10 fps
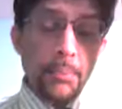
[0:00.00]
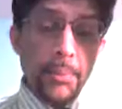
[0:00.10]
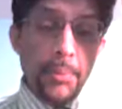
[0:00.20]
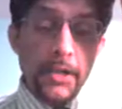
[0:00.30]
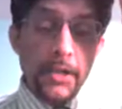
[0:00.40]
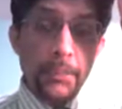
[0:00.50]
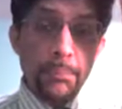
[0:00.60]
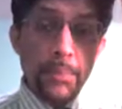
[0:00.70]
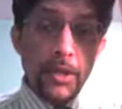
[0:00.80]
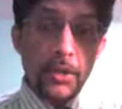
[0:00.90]
Payne, and Tim
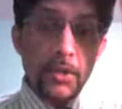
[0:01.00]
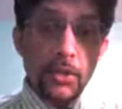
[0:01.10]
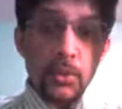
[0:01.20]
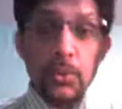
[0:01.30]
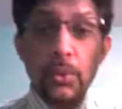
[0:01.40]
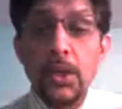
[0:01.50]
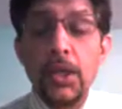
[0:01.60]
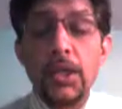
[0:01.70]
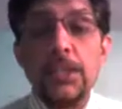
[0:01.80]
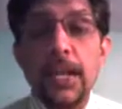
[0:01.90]
Payne knew
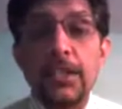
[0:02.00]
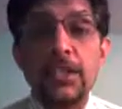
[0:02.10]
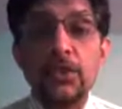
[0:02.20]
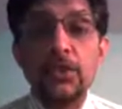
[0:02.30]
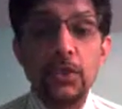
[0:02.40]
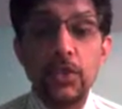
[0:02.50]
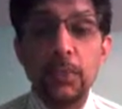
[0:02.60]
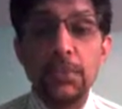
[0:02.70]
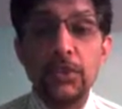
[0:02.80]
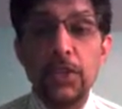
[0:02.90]
that this was an
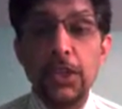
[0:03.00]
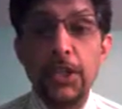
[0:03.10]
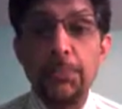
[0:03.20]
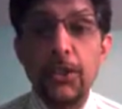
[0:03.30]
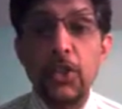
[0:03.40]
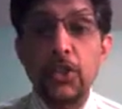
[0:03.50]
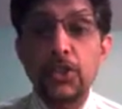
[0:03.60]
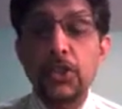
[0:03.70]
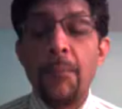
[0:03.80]
opportunity because